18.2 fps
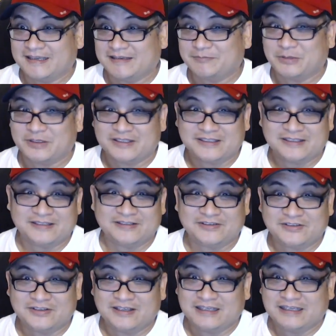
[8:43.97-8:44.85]

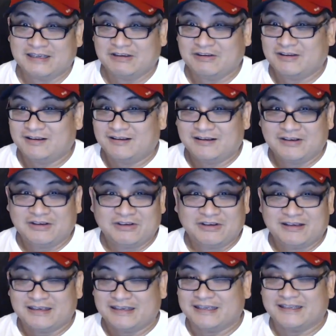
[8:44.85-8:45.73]
Because
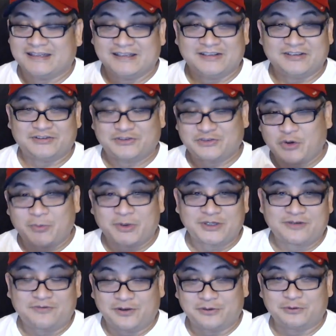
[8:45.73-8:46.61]
it is so
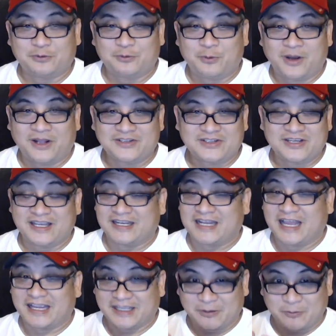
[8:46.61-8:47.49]
much fun to watch and
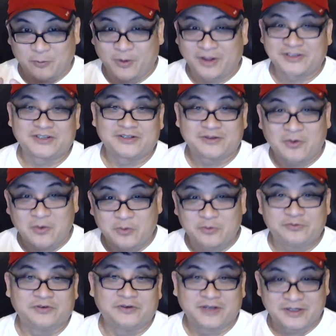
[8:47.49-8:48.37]
I can watch it
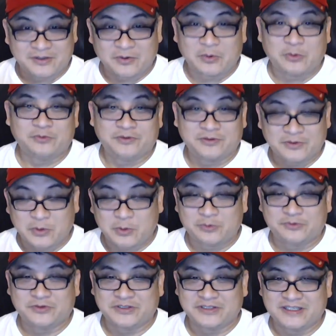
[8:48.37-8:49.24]
over and over and
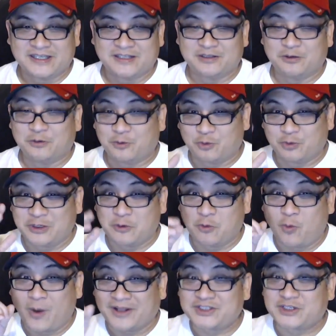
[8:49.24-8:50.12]
over again. The
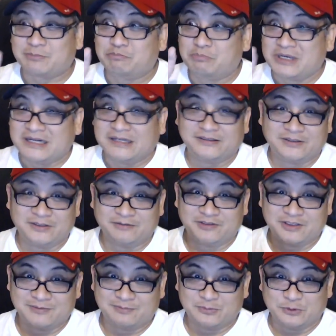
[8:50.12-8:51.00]
rewatchability of
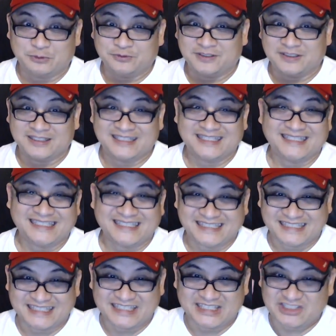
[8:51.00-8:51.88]
this movie
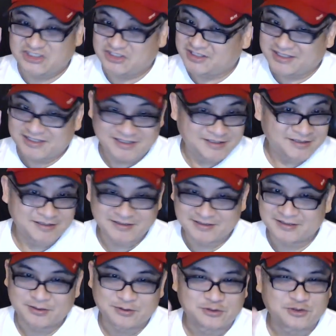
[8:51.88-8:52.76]
is
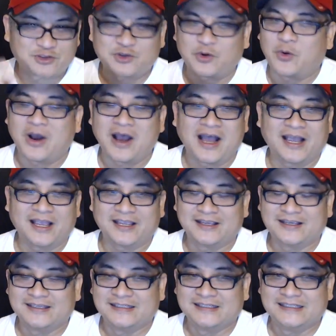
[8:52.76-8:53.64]
so high.
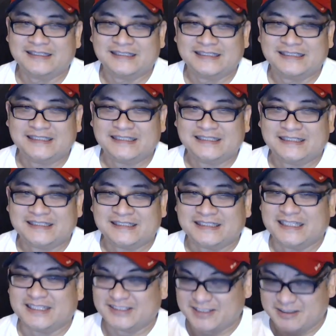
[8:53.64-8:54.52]

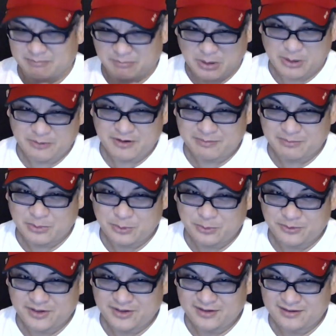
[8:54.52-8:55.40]
Is it a perfect
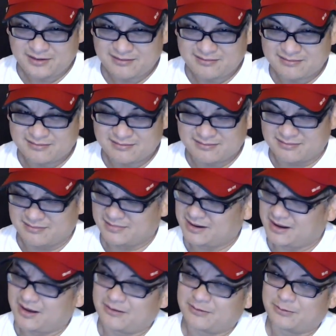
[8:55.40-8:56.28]
movie?
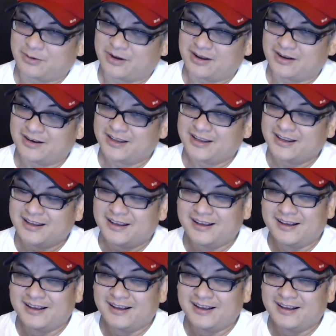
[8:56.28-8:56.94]
Not really.